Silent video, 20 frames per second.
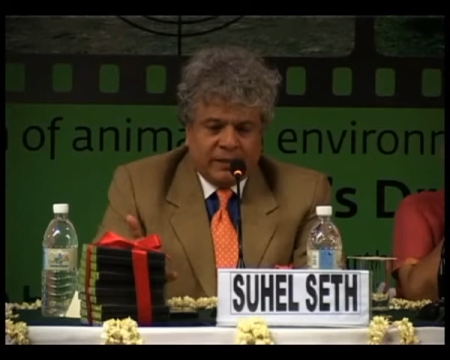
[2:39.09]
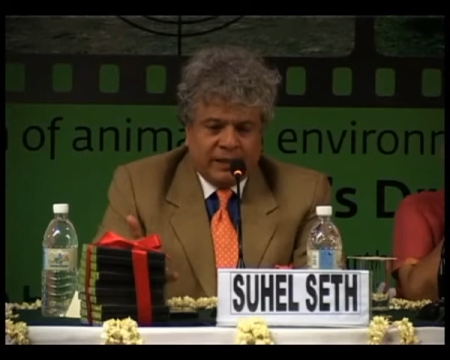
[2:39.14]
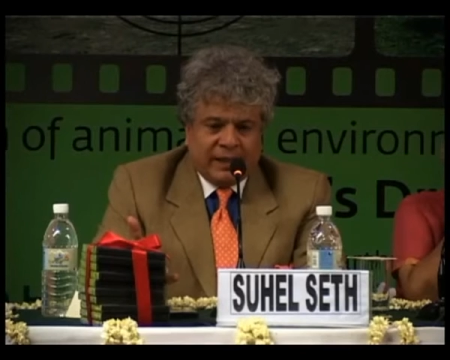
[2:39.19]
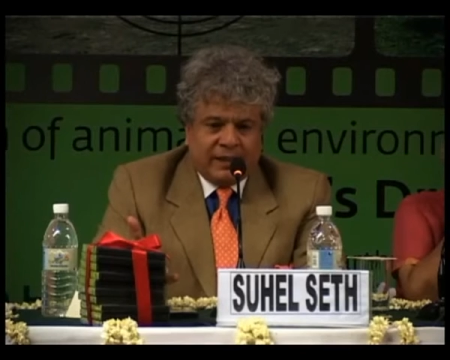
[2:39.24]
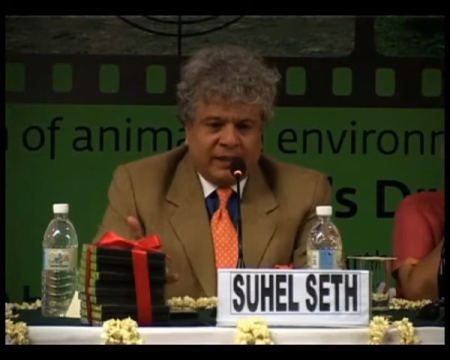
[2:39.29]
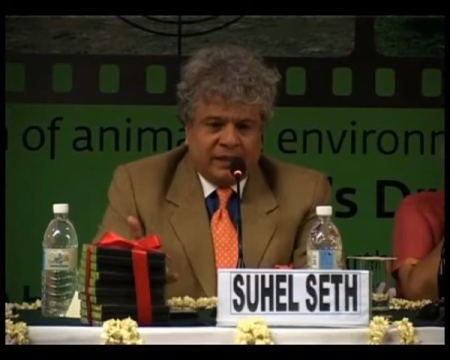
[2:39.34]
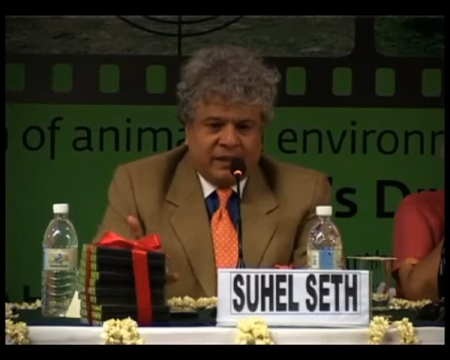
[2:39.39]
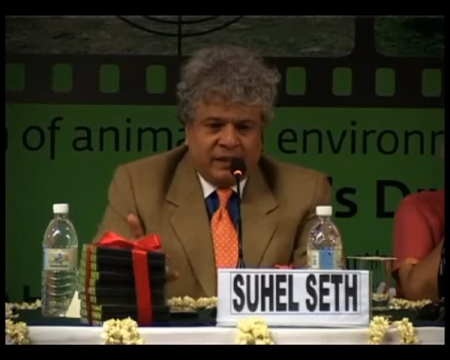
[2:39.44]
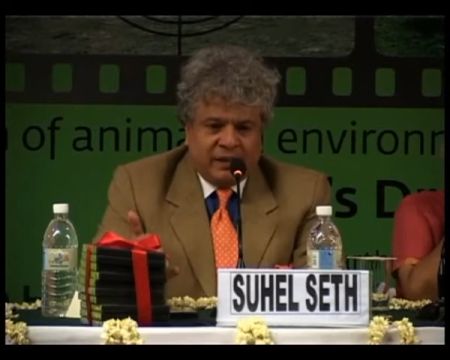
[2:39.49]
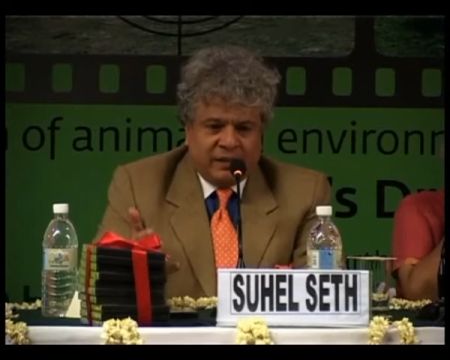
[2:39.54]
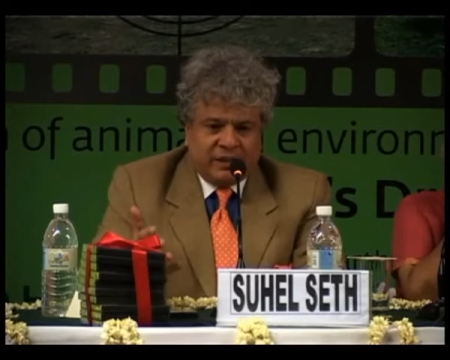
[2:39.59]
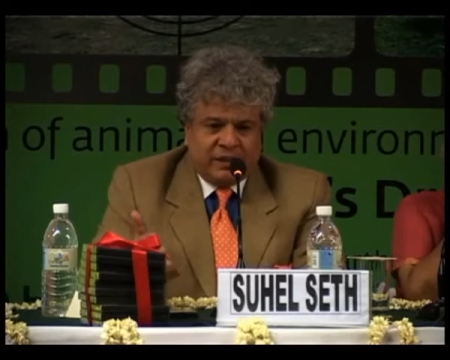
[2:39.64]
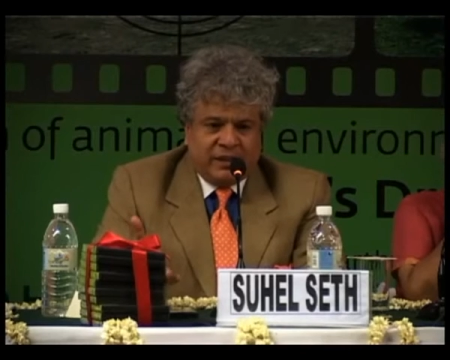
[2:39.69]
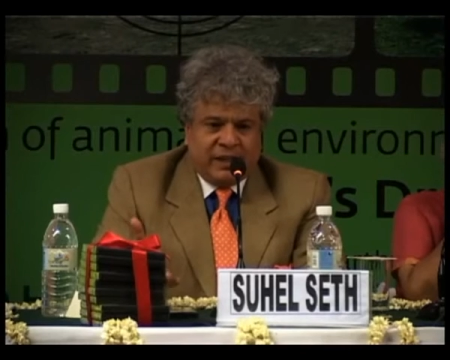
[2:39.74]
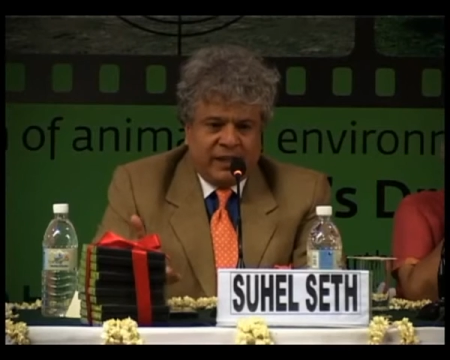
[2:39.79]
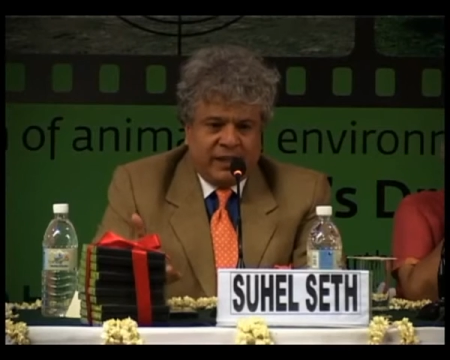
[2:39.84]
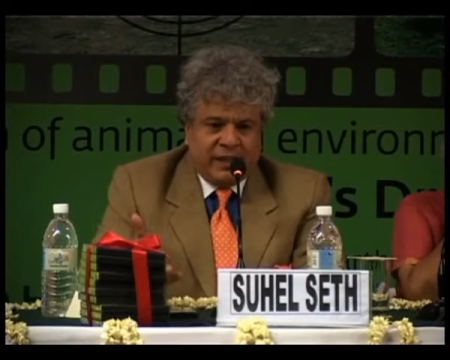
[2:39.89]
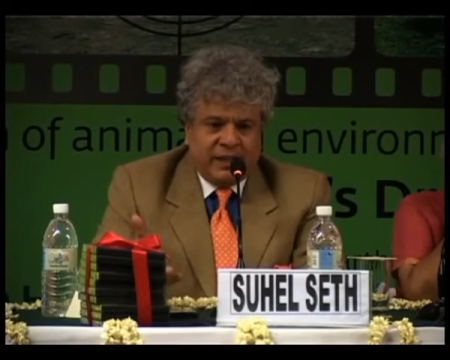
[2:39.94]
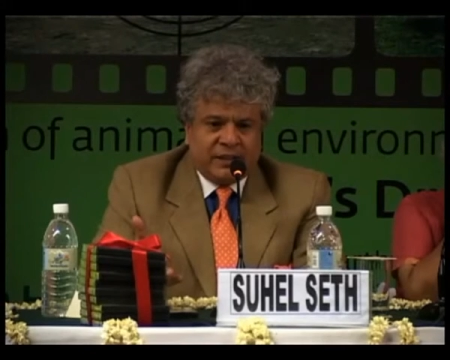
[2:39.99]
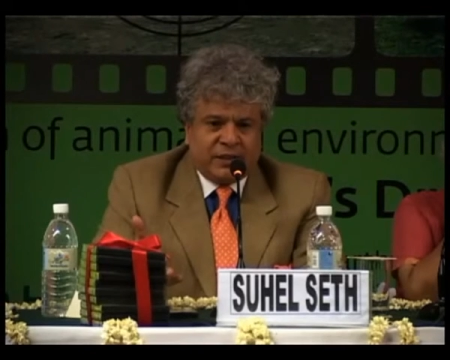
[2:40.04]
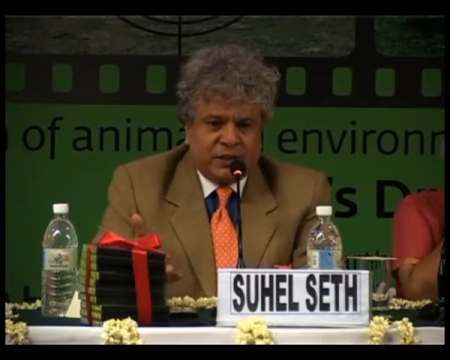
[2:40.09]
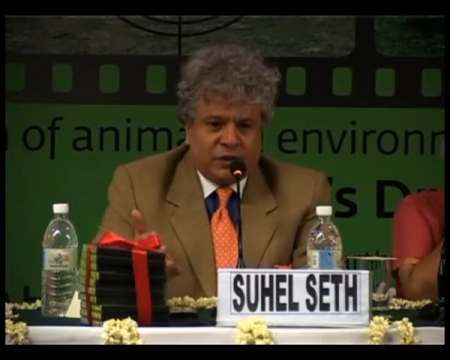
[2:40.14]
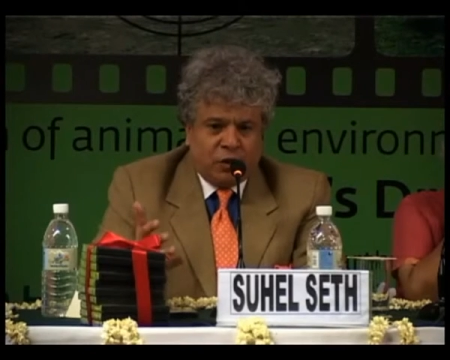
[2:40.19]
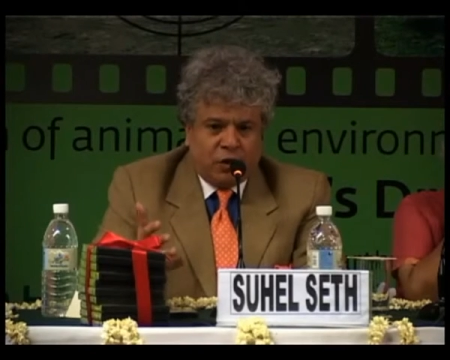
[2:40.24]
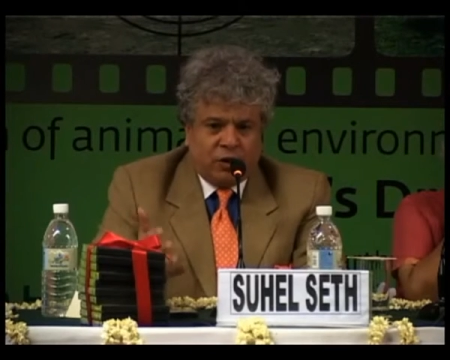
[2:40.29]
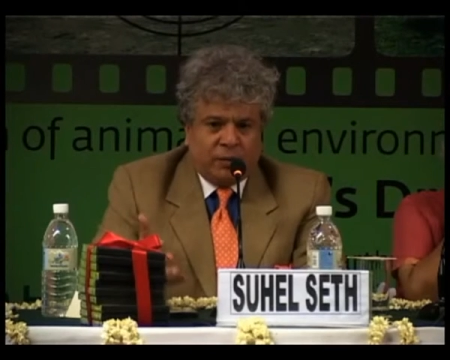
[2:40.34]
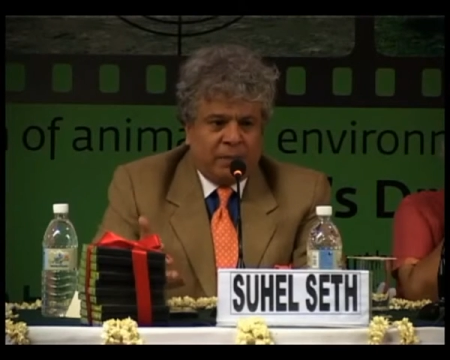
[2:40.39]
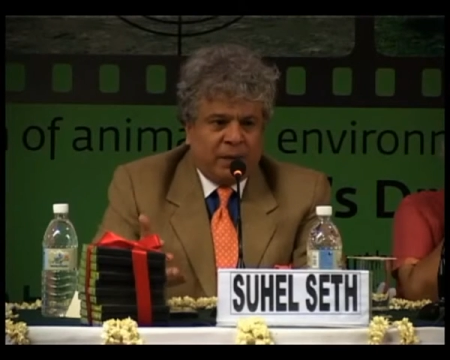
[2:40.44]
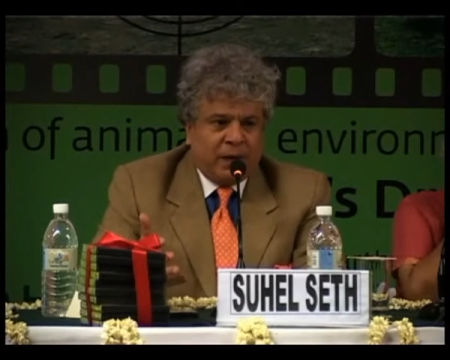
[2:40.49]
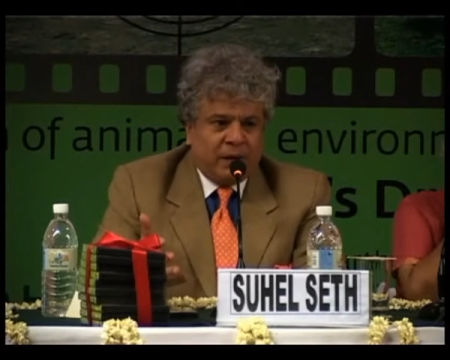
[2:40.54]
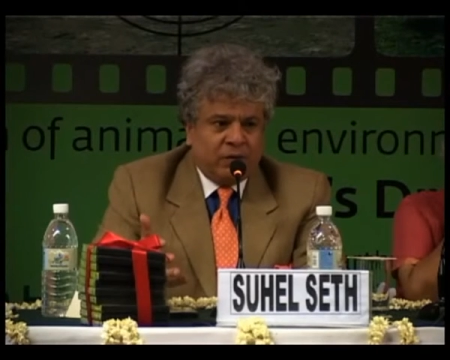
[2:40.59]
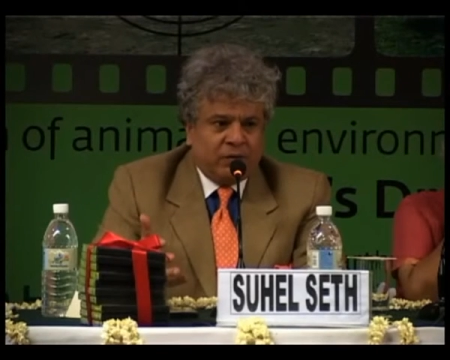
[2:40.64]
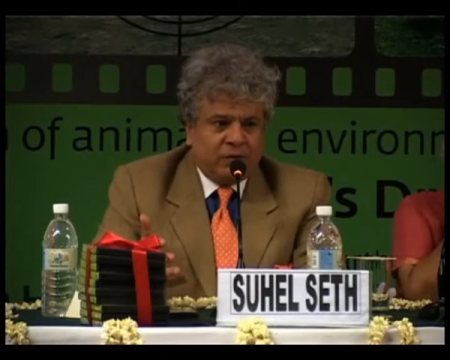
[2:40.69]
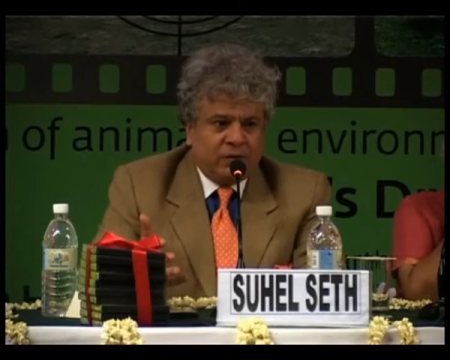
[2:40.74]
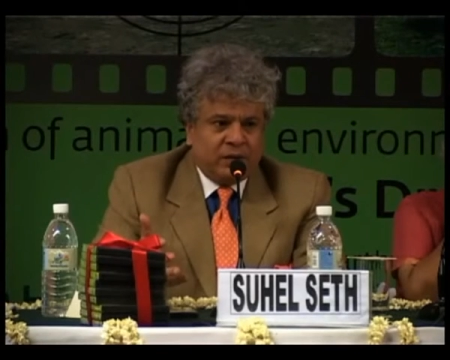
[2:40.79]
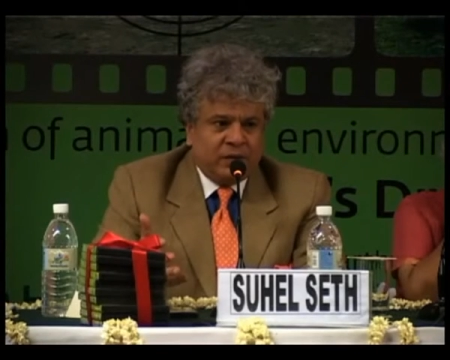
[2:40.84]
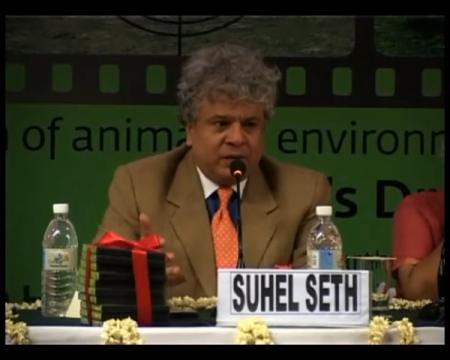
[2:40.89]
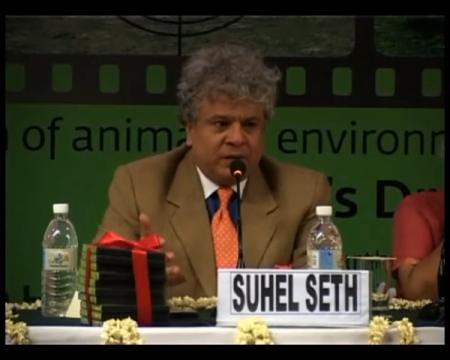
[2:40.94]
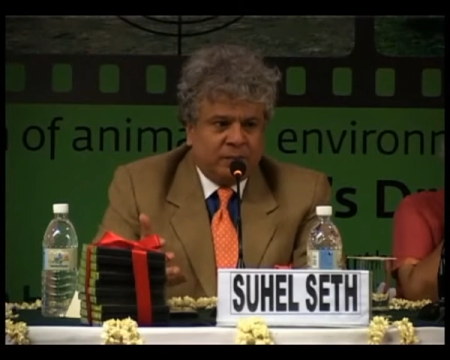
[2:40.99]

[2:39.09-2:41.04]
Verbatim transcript: that Earth Day is not about